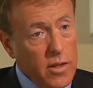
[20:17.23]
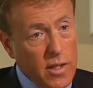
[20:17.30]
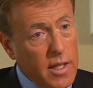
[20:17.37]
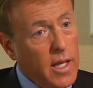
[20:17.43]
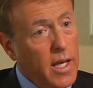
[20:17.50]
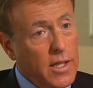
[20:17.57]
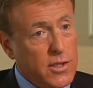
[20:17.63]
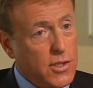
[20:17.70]
the
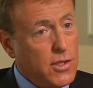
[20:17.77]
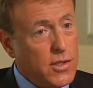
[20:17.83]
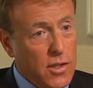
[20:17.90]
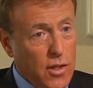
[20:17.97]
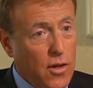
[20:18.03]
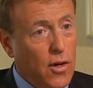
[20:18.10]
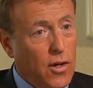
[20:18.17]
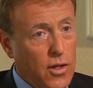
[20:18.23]
cases
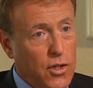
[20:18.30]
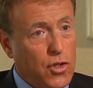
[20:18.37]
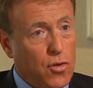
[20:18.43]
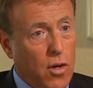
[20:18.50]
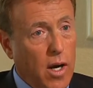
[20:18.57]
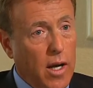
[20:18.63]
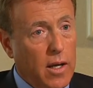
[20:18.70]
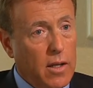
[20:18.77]
that go to
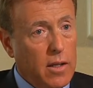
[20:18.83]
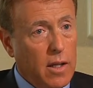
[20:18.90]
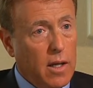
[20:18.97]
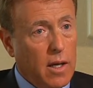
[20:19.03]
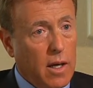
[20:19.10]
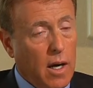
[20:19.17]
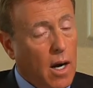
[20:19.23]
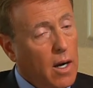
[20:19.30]
trial
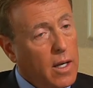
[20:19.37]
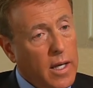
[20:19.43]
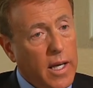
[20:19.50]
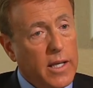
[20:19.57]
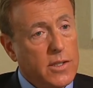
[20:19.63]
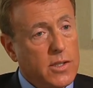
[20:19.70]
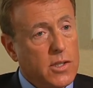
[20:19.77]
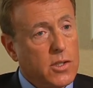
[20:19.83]
are
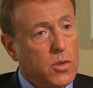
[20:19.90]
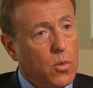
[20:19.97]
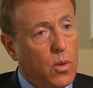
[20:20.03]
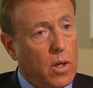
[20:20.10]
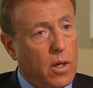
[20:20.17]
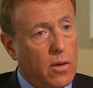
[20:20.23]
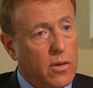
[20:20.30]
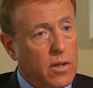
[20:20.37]
cases
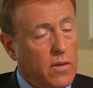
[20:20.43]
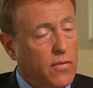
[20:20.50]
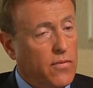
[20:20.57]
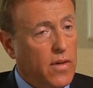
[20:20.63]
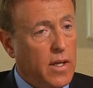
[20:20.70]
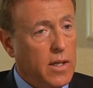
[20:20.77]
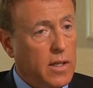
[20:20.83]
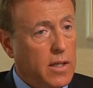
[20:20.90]
where the
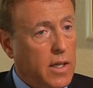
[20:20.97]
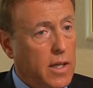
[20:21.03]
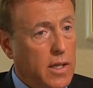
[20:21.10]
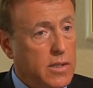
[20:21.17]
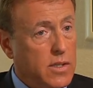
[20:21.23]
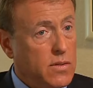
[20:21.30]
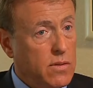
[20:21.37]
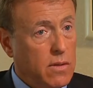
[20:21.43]
defendant
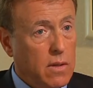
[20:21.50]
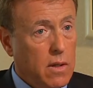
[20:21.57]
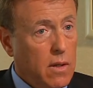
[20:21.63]
has